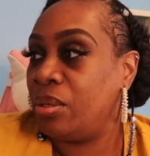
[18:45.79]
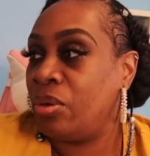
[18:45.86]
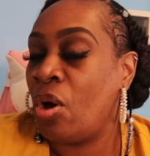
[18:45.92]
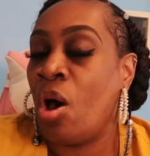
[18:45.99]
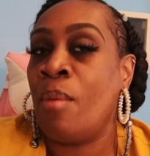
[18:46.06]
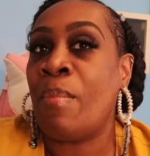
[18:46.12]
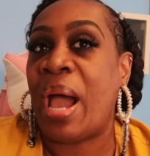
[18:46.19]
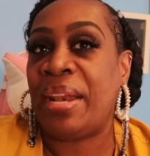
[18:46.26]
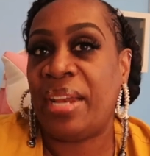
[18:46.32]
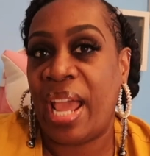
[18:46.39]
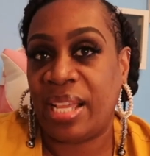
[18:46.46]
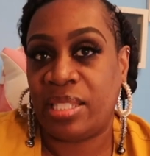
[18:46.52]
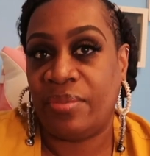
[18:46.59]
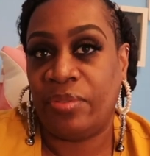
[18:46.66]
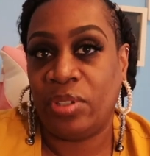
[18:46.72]
on my
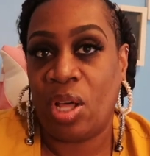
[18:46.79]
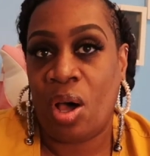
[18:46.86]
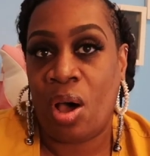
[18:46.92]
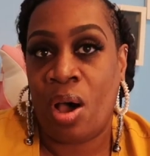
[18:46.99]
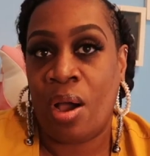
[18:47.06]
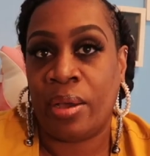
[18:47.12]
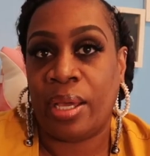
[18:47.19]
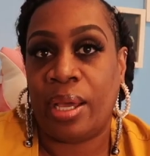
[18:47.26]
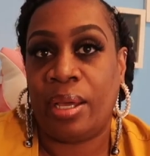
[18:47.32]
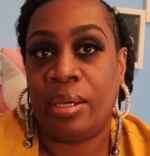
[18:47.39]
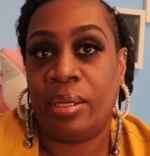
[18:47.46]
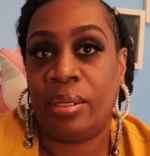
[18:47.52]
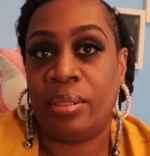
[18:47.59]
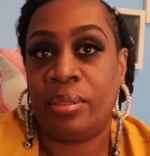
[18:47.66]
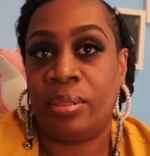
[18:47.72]
next vlog,
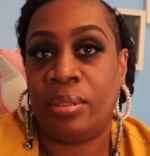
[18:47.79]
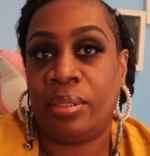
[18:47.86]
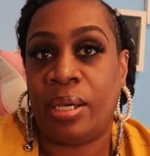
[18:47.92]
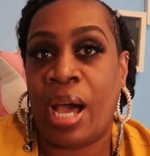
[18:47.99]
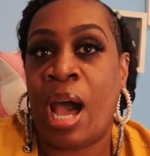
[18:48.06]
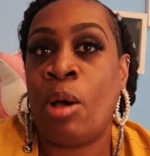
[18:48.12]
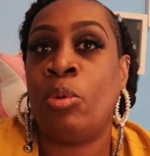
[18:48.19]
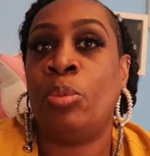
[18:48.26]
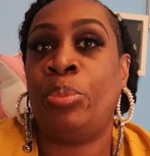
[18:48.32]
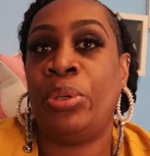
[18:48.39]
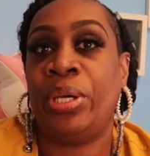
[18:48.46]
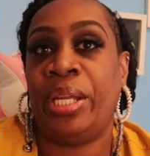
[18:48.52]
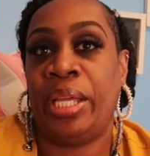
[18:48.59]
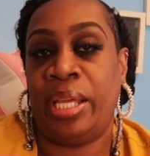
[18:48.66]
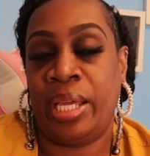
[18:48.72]
I will
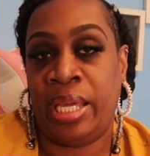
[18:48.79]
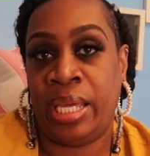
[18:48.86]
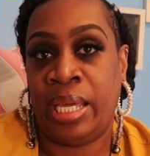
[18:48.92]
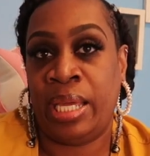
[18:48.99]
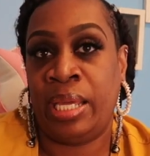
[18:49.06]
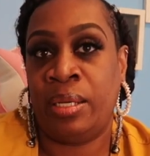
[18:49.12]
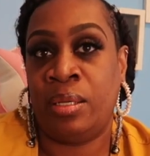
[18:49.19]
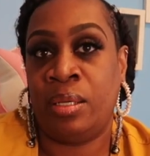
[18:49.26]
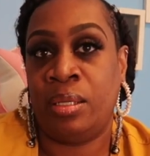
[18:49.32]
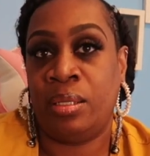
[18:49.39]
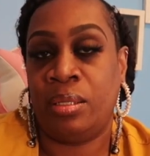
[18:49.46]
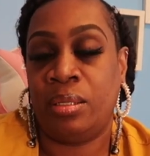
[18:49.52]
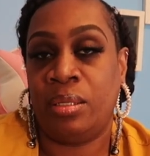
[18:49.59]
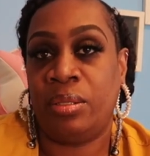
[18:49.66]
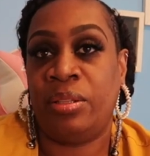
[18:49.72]
put it in
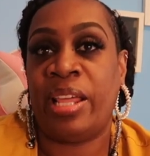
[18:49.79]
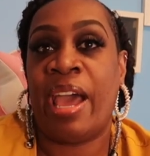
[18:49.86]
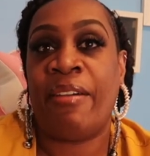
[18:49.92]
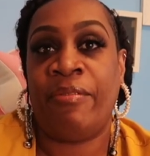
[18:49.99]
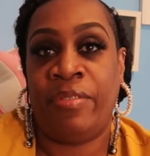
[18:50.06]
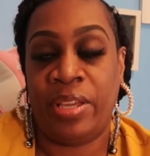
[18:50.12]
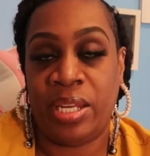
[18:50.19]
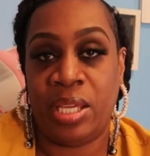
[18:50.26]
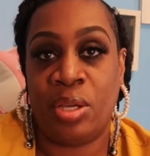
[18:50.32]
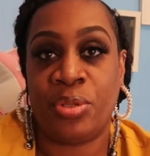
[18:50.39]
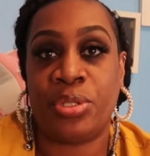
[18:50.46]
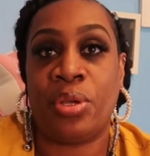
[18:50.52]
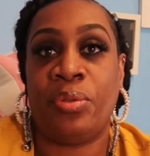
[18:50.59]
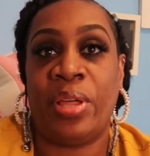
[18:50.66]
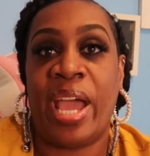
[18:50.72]
that video
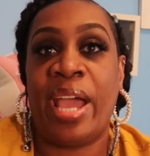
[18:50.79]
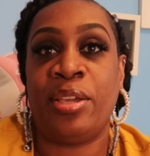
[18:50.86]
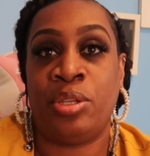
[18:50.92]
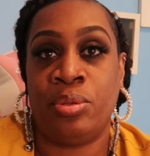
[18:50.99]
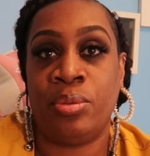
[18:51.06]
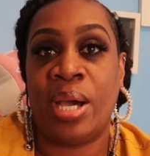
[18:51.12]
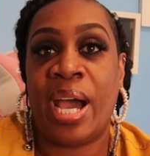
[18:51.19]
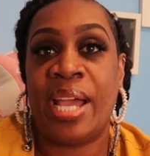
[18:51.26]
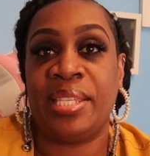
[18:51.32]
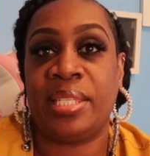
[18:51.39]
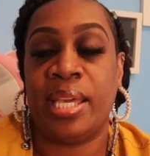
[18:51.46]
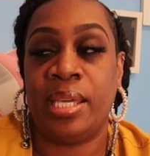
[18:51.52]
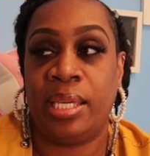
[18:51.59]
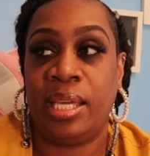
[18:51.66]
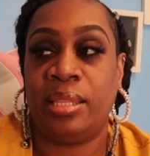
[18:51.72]
so that you guys
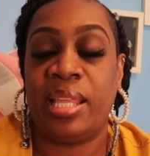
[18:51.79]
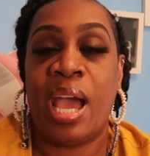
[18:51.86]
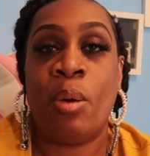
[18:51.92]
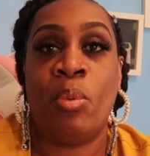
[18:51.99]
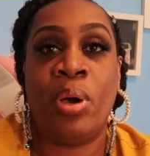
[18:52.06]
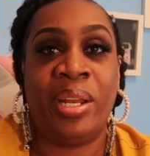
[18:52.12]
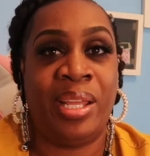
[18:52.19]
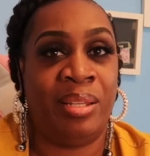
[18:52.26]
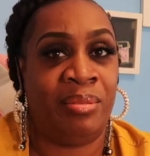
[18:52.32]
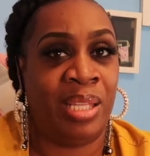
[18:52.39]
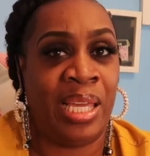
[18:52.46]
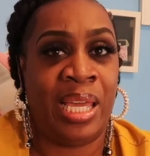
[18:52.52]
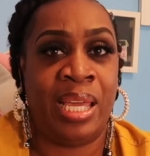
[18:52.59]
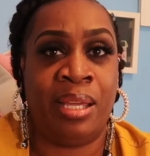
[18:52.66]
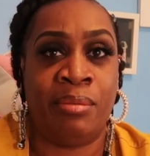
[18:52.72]
can get that one and
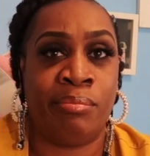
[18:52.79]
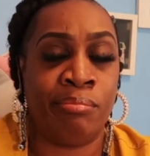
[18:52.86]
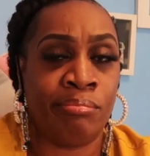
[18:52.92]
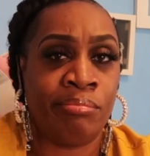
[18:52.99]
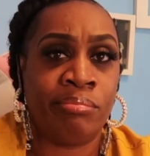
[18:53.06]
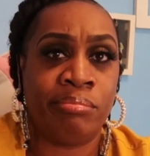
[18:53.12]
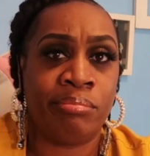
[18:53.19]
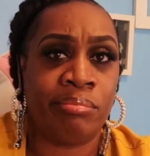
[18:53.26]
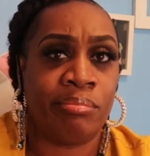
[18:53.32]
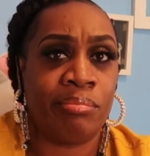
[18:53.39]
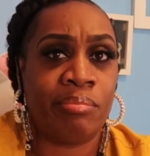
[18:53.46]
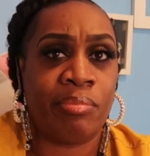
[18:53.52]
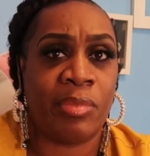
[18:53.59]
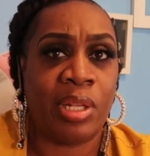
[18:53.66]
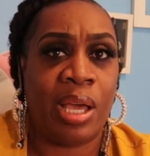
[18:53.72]
then
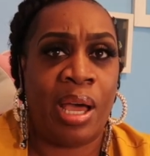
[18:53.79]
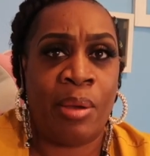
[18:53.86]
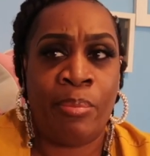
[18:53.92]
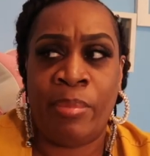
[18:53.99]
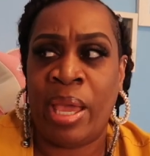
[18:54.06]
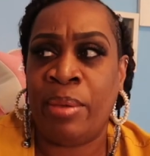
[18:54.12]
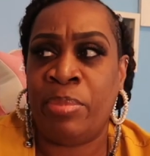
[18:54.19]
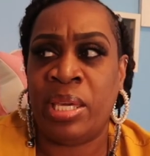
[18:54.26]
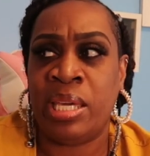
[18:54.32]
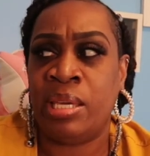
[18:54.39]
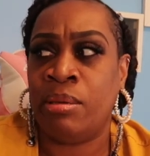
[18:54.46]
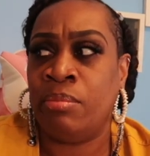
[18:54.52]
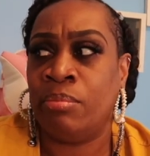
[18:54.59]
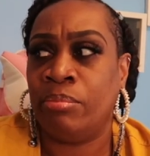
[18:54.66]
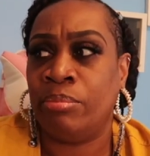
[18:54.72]

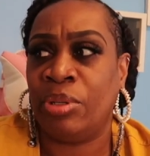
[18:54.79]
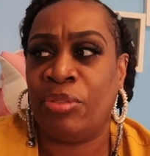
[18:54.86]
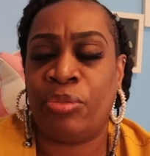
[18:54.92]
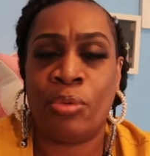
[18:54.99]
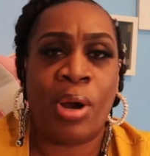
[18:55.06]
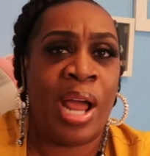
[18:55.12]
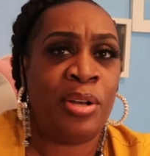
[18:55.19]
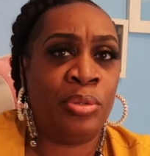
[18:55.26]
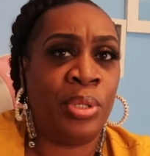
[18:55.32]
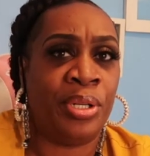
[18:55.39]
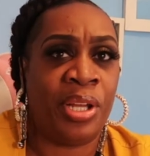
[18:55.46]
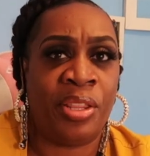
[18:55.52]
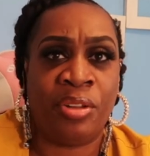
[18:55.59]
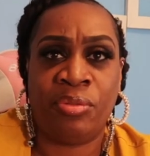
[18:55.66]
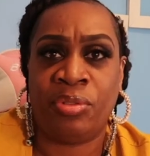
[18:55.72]
maybe before I do
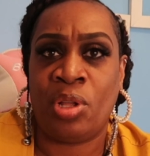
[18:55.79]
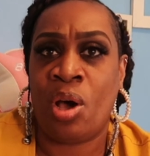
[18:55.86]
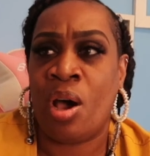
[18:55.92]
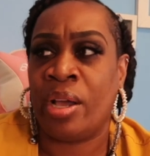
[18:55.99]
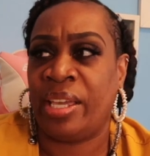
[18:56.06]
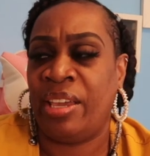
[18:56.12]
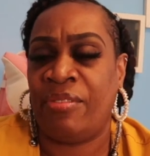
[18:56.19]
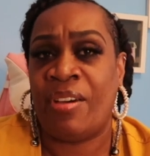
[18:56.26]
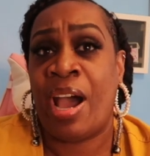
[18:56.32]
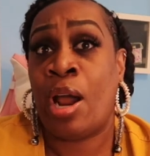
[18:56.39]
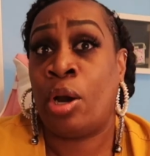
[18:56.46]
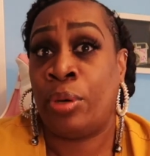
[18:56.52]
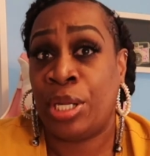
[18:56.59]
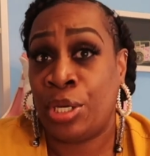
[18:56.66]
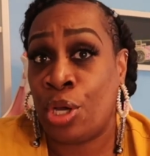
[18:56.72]
another vlog, if I
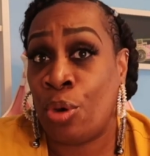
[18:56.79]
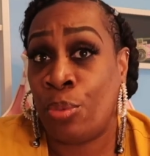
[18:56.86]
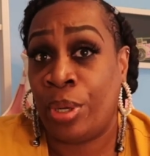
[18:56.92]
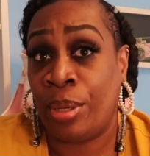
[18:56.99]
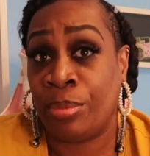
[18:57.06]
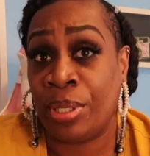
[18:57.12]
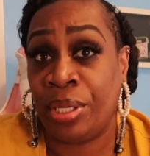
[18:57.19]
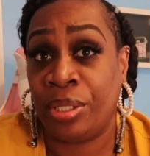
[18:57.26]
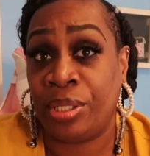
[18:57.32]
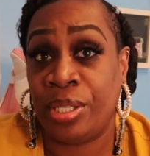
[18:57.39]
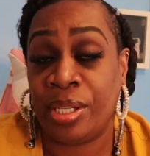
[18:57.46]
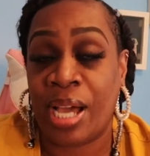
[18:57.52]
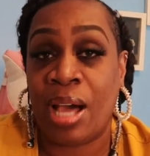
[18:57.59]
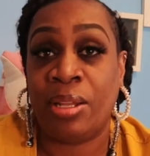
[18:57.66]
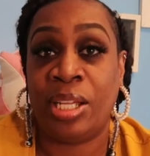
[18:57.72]
already know what I'm going to
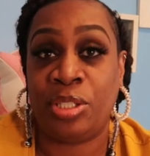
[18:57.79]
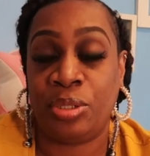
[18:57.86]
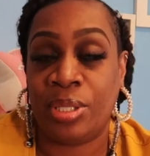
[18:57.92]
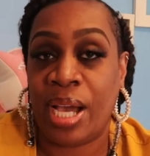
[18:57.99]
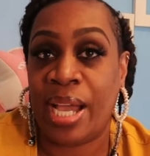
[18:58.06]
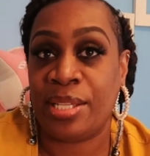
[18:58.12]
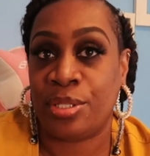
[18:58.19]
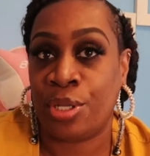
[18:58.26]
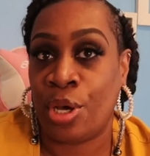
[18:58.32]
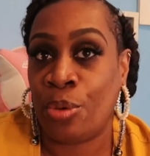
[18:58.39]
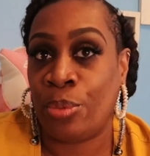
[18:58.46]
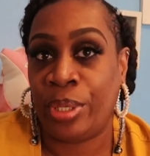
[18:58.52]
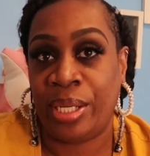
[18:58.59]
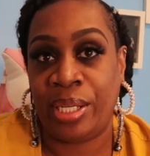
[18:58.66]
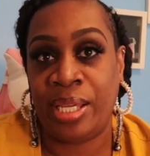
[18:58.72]
cook, I'll let you guys know
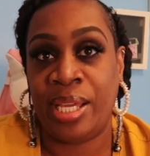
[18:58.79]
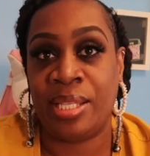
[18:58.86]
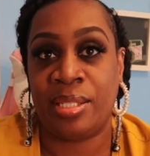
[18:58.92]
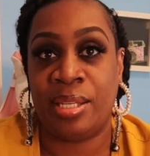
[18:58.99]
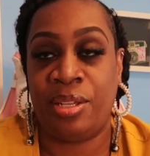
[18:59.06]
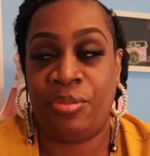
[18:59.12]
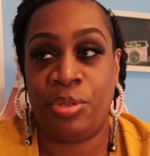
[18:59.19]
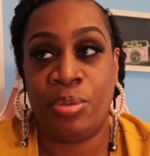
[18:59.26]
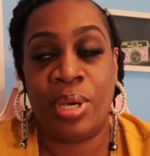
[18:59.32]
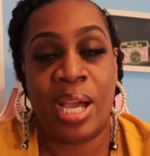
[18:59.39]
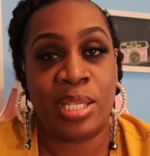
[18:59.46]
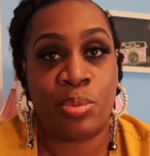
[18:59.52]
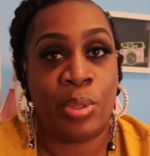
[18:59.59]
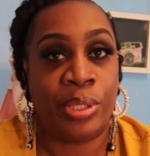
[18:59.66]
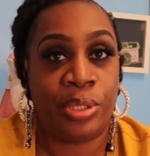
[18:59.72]
what it is. And if you
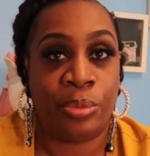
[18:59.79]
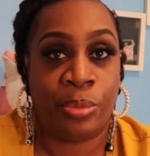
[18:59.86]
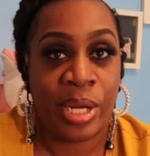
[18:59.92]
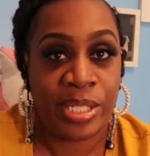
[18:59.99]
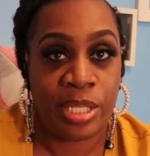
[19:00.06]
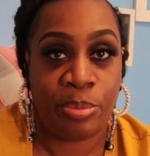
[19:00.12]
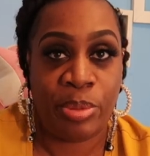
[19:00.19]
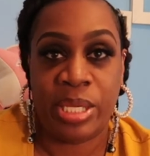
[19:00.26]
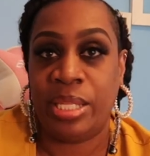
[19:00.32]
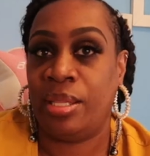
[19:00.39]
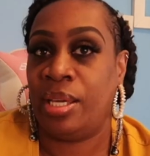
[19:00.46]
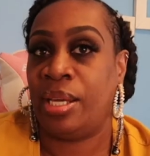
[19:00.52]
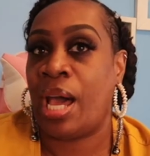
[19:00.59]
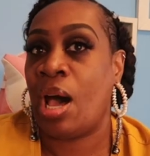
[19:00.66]
guys want the recipe, then